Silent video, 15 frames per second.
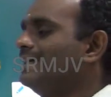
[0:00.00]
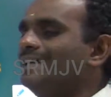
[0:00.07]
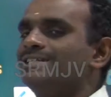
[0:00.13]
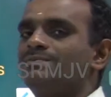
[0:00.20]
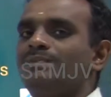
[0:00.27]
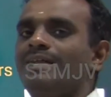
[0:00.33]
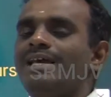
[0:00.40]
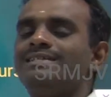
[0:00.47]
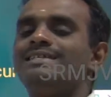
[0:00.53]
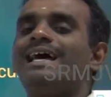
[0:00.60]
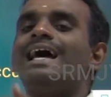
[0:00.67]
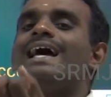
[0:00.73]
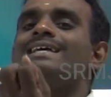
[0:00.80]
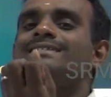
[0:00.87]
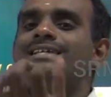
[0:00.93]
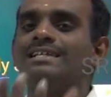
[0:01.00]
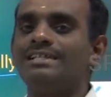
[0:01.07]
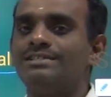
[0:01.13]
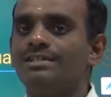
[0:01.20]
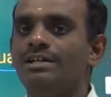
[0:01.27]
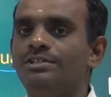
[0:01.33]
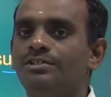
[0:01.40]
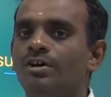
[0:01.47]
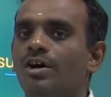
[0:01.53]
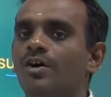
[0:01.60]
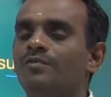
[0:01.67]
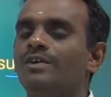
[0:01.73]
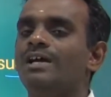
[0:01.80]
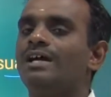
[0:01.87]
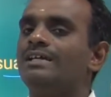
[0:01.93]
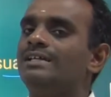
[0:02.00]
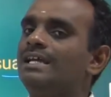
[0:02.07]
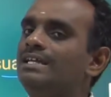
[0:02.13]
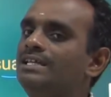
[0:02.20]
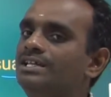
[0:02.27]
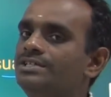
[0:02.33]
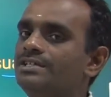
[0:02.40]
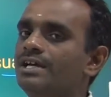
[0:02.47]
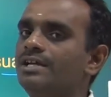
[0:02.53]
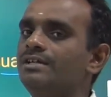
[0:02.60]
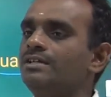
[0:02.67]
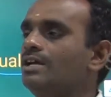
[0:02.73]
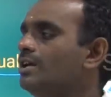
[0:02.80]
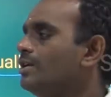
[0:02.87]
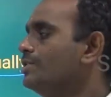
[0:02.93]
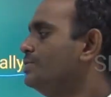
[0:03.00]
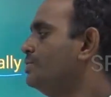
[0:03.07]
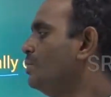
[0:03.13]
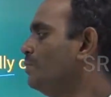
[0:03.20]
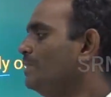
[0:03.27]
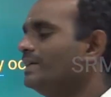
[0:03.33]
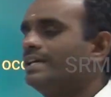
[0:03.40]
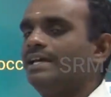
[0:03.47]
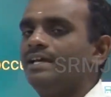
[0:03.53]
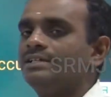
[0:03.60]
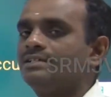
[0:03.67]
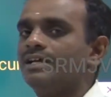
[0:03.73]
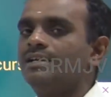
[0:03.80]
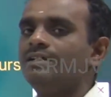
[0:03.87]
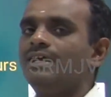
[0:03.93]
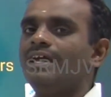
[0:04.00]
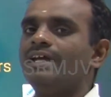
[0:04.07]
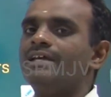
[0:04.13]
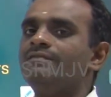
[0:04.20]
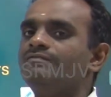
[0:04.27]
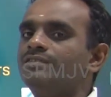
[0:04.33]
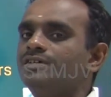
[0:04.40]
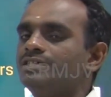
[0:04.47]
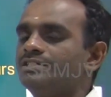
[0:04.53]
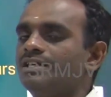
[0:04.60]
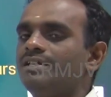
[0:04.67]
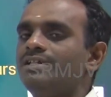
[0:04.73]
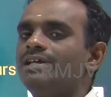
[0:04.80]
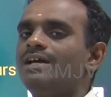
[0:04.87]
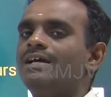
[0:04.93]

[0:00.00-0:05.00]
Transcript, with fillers: takes place as a result of deletion, duplication, inversion